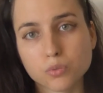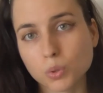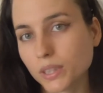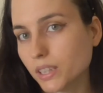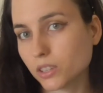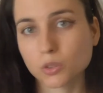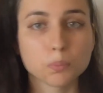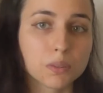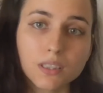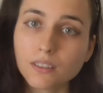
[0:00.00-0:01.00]
40 is
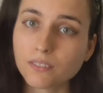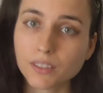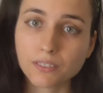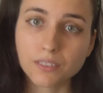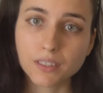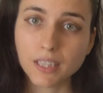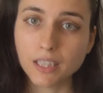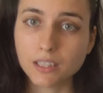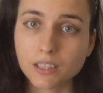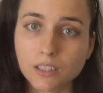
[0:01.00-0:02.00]
completely different.
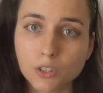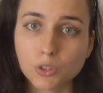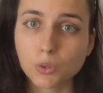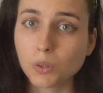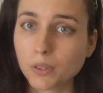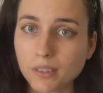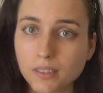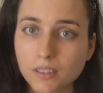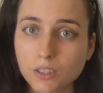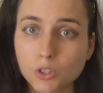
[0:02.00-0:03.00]
It's sorg.
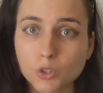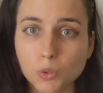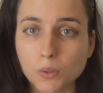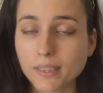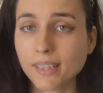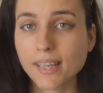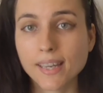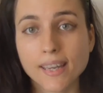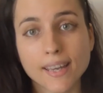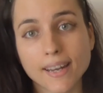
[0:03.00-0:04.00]

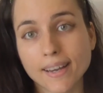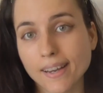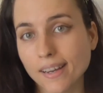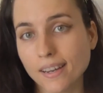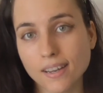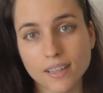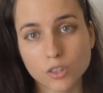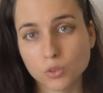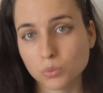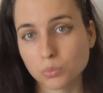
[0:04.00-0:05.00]
And I
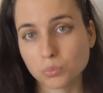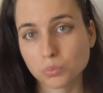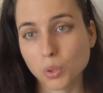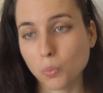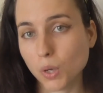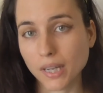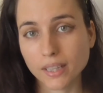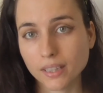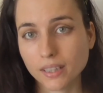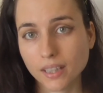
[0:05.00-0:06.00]
don't know
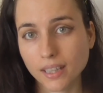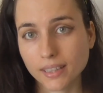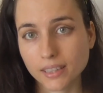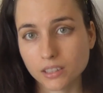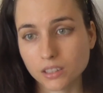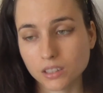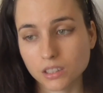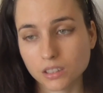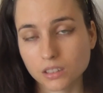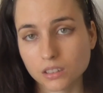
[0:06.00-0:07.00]
why. I guess they
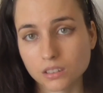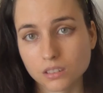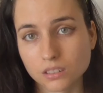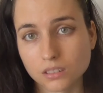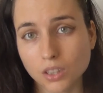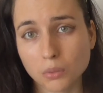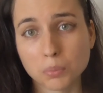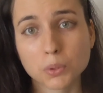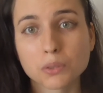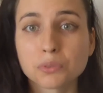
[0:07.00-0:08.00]
just got
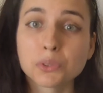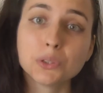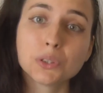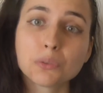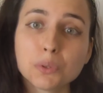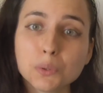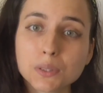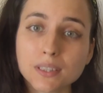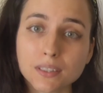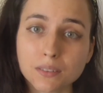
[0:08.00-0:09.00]
bored of using
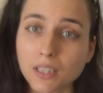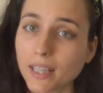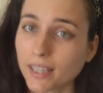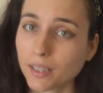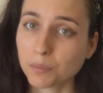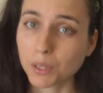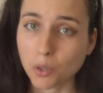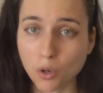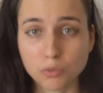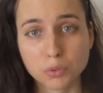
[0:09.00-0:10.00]
rules and they were like, I'm going to
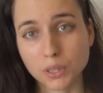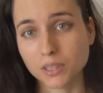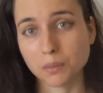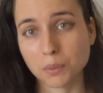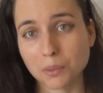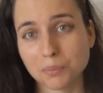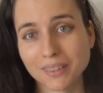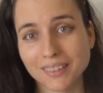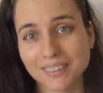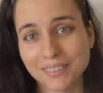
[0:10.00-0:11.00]
call 40 something
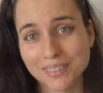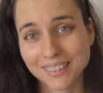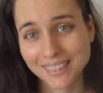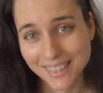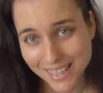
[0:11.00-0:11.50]
completely different.